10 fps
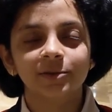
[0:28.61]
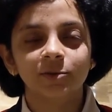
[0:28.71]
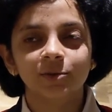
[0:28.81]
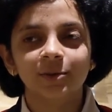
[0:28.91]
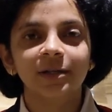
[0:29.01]

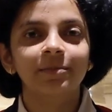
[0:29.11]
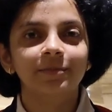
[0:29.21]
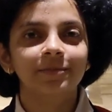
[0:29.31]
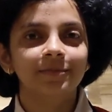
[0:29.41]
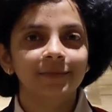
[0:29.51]
So it,
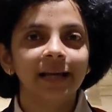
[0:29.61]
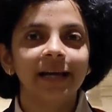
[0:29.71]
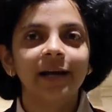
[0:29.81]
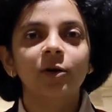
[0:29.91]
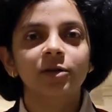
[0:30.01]

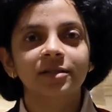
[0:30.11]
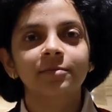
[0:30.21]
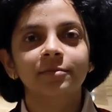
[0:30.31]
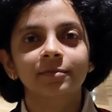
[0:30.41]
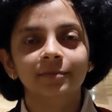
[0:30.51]
like, I got
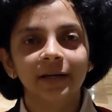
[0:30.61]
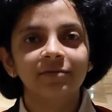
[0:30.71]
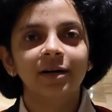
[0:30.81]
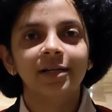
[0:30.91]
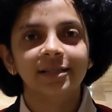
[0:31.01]
some
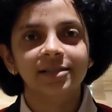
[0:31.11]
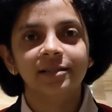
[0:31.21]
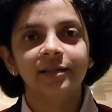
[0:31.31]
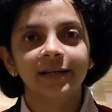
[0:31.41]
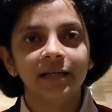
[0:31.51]
advantage
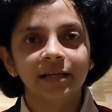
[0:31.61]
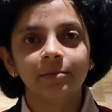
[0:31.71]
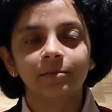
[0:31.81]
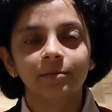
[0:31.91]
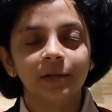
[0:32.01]
in the end game,